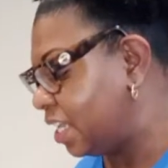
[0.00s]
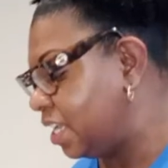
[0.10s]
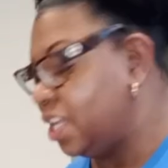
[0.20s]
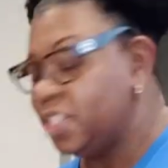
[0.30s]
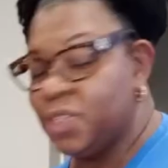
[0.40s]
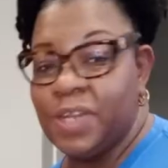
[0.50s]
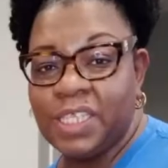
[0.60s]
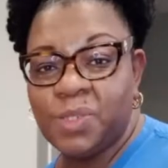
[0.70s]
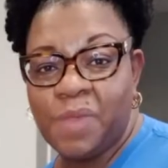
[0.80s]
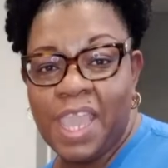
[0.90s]
So
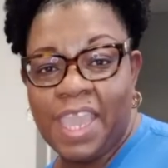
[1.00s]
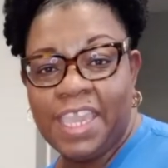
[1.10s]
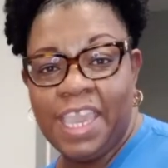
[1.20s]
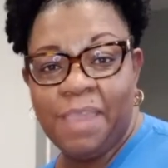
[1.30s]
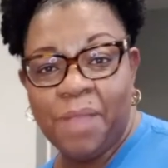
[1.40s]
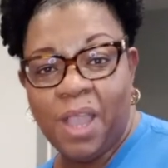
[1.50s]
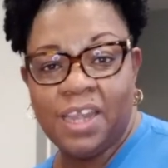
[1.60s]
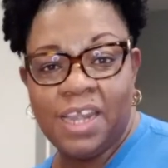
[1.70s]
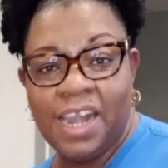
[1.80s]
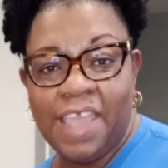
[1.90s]
that's why I came
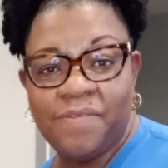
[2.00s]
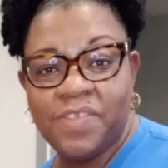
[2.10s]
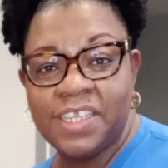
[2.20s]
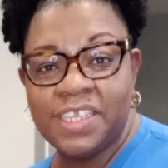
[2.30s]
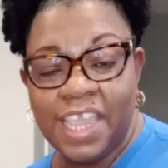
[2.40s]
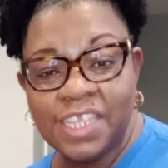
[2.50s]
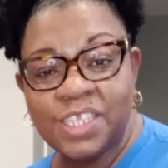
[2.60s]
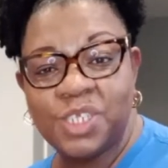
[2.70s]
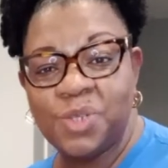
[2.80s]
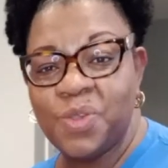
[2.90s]
on live today to
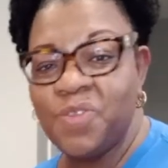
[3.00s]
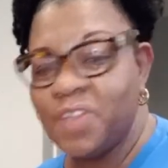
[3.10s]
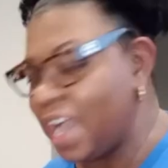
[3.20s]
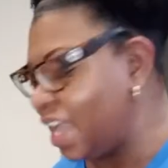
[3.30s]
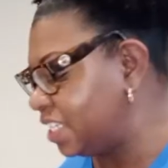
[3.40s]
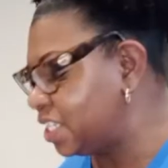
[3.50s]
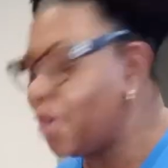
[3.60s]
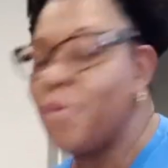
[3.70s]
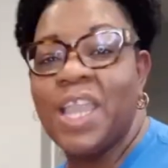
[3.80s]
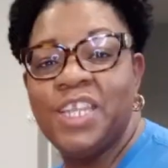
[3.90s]
show you guys
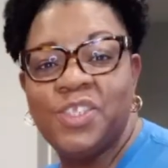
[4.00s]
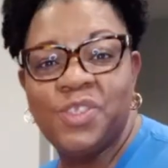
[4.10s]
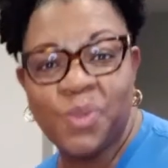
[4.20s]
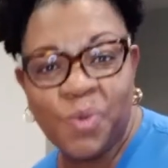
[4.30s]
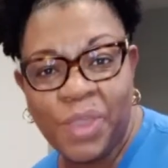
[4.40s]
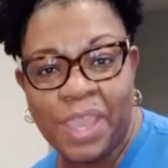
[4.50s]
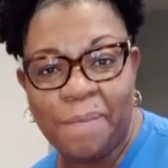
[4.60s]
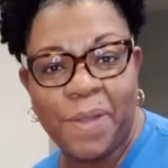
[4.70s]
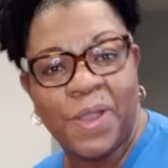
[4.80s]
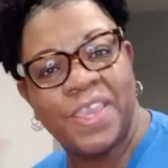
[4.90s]
how I do it.
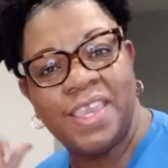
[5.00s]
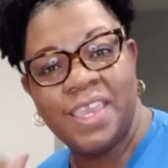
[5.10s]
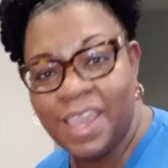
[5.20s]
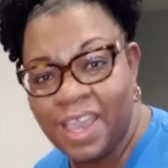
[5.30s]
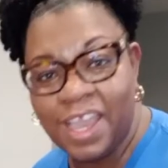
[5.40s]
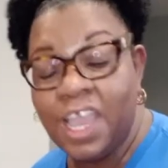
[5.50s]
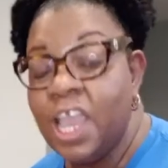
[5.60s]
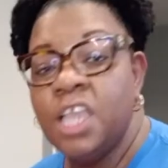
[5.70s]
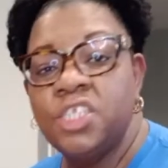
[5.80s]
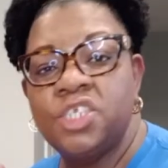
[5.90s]
But yeah,
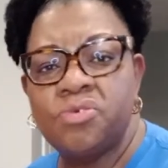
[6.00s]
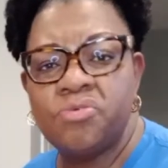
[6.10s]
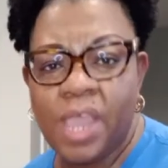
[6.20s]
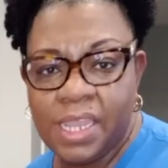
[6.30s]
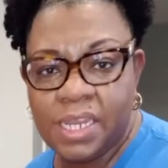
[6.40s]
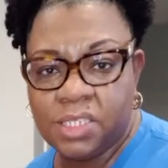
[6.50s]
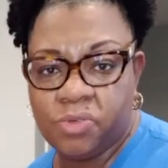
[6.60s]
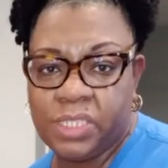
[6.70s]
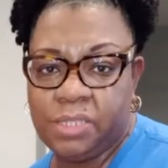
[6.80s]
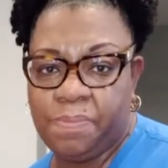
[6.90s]
try this
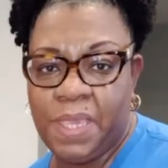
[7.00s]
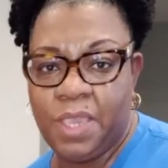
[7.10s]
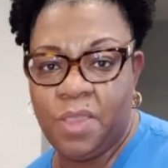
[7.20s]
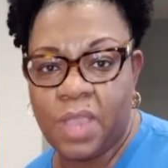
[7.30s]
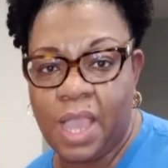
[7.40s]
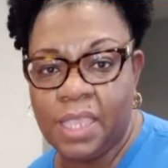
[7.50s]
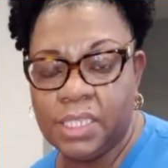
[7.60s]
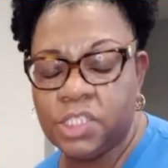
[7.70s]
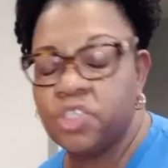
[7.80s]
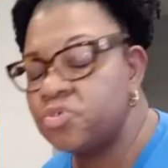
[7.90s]
recipe, you
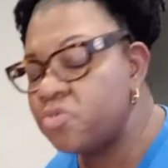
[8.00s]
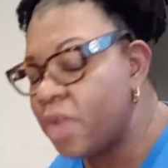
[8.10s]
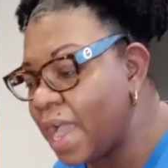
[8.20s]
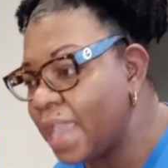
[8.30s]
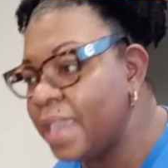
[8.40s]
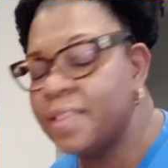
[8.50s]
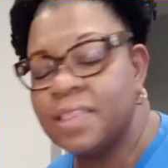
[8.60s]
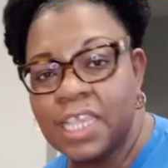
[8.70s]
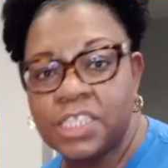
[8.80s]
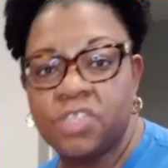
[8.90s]
guys. Try
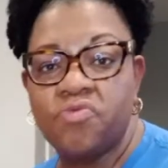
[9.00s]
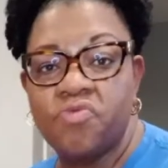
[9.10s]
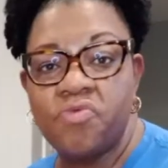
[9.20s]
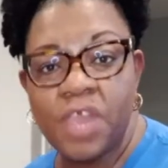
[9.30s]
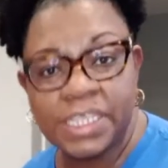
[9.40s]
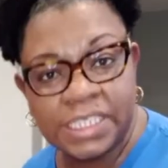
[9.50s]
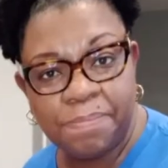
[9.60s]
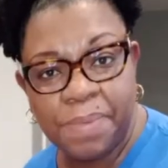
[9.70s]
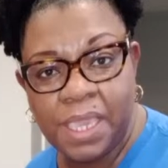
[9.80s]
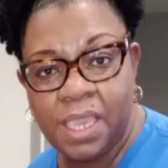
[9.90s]
this
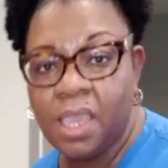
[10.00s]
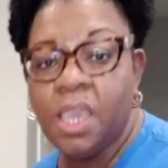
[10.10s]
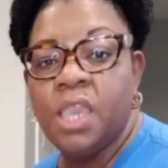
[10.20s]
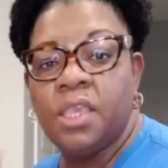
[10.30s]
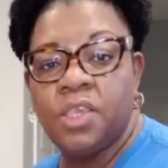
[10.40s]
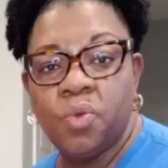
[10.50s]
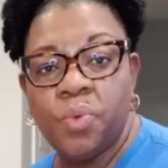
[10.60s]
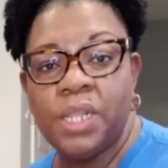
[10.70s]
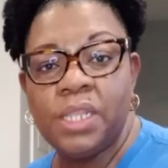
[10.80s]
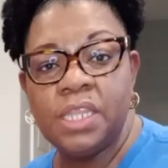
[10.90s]
recipe. You
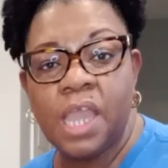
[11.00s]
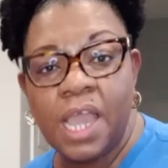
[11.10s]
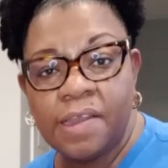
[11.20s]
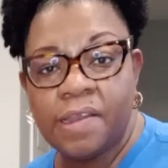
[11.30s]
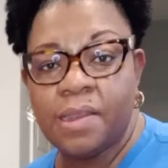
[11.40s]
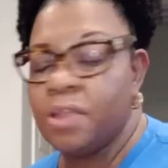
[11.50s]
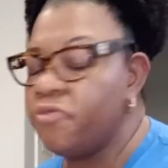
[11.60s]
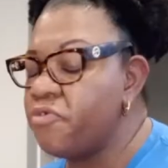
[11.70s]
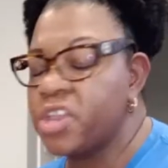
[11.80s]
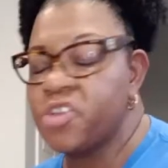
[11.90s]
will not
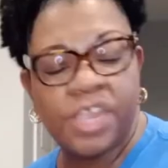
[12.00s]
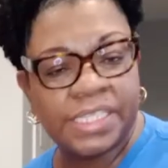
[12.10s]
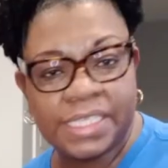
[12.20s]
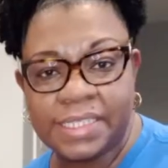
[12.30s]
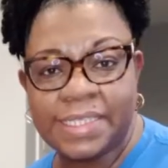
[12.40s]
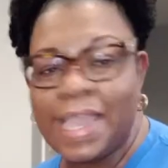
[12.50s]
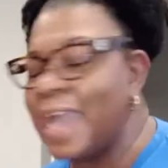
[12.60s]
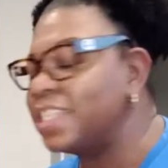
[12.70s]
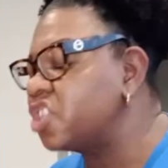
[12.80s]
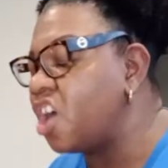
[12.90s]
regret it
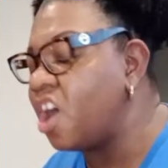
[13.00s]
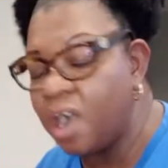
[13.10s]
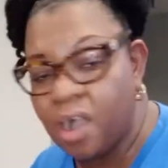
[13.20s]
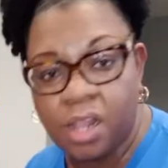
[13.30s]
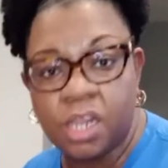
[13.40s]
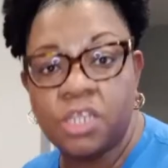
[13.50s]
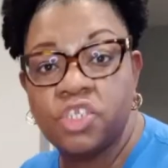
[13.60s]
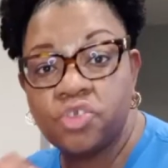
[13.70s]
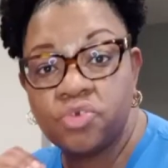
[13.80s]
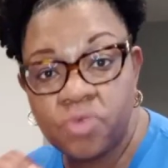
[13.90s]
at all.
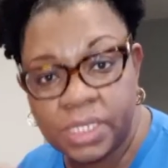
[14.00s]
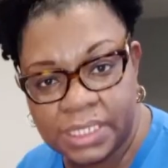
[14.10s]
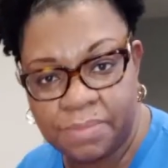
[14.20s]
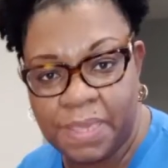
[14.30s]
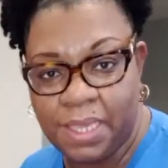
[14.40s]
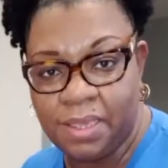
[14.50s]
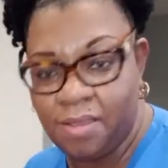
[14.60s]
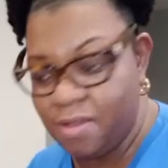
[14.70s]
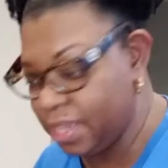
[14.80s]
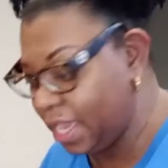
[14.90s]
Trust me.
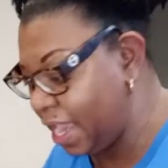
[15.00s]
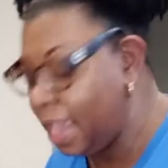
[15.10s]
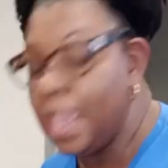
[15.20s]
Okay?